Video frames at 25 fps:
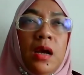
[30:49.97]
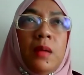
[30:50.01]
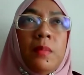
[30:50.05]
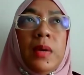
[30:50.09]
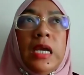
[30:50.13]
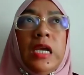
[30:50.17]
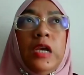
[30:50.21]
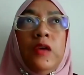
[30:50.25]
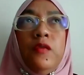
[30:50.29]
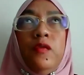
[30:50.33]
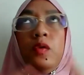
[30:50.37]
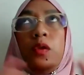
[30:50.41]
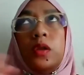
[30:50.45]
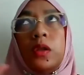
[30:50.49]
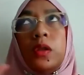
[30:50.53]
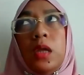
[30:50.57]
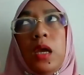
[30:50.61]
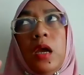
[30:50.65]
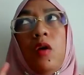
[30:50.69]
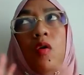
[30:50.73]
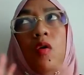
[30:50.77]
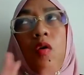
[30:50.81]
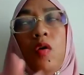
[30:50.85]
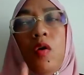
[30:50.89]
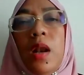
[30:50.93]
but if you
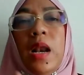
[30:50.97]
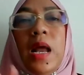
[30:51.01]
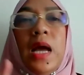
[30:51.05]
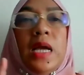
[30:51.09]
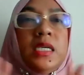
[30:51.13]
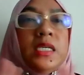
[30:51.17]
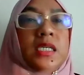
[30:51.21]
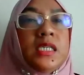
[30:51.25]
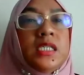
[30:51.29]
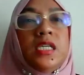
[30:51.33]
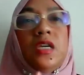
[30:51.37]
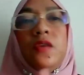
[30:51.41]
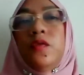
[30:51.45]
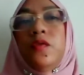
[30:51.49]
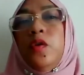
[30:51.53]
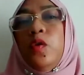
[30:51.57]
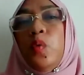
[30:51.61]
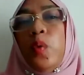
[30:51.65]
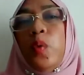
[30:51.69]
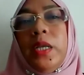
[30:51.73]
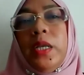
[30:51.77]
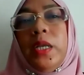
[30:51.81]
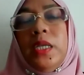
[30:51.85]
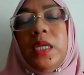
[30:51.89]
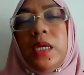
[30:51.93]
take all, I just give you
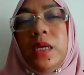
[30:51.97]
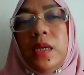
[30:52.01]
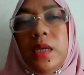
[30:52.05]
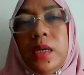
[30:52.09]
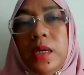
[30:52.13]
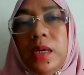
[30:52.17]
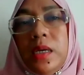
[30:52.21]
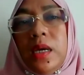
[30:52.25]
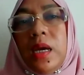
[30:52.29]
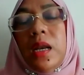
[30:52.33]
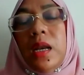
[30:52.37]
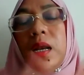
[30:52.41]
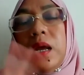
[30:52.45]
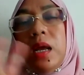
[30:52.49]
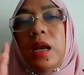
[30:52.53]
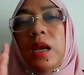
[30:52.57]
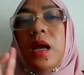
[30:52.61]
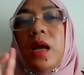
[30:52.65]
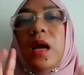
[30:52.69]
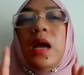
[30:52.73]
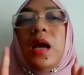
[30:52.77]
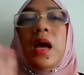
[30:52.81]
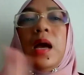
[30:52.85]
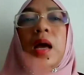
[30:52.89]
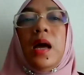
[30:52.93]
20 ringgit and
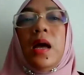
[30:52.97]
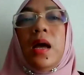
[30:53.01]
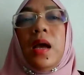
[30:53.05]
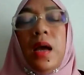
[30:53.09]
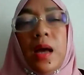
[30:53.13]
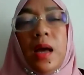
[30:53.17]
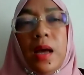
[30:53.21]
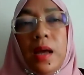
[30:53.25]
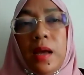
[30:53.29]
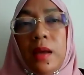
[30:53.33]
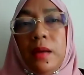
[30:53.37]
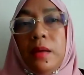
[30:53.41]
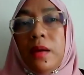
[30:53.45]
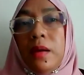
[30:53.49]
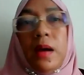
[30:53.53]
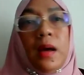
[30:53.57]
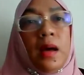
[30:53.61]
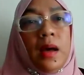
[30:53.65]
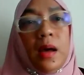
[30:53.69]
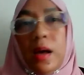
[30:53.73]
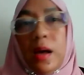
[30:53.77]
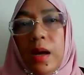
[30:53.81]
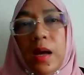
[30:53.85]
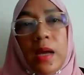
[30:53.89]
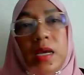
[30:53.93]
I, I, I,
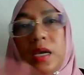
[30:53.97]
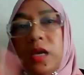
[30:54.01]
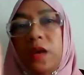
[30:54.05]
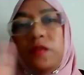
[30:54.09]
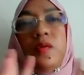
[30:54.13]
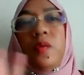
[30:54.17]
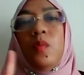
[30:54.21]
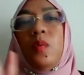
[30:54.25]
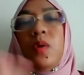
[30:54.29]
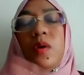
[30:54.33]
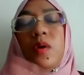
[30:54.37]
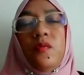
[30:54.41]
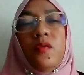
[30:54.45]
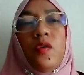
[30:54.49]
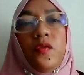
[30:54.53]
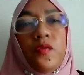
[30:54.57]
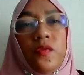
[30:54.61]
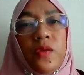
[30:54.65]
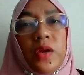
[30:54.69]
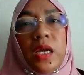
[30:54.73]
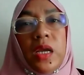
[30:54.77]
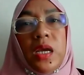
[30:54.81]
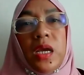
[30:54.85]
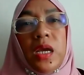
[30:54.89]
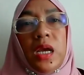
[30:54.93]
I give the one for
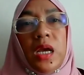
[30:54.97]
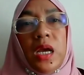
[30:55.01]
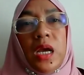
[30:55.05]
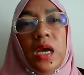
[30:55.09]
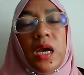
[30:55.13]
free.